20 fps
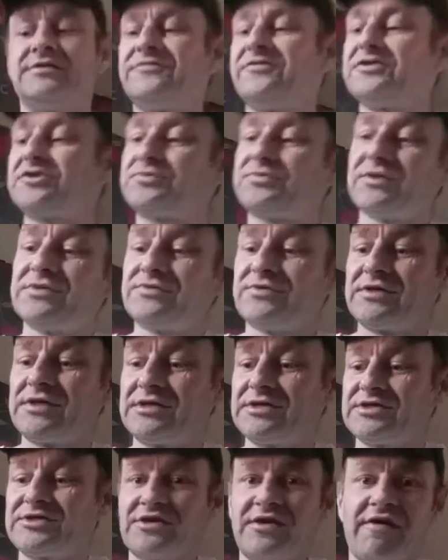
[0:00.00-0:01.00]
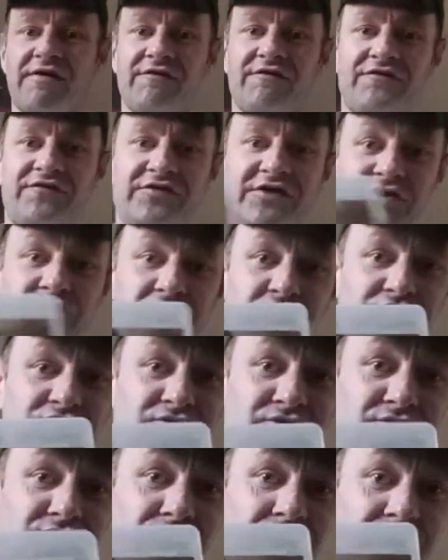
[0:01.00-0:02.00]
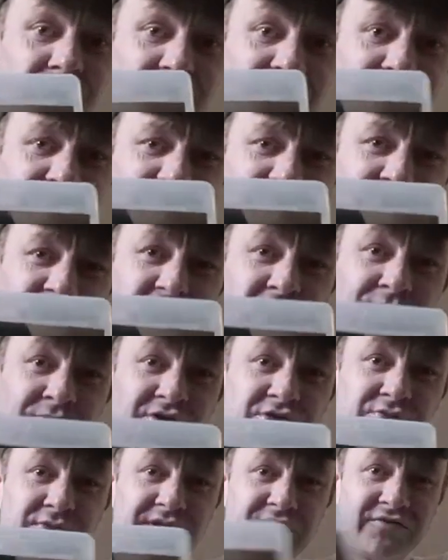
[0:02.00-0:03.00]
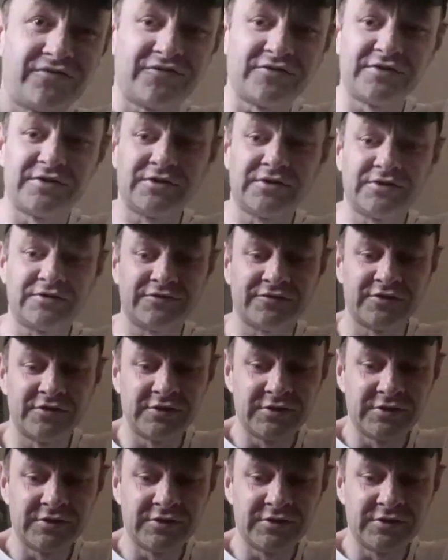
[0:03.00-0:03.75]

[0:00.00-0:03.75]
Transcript: first one on it's Fear 2. That's cheap as well for now.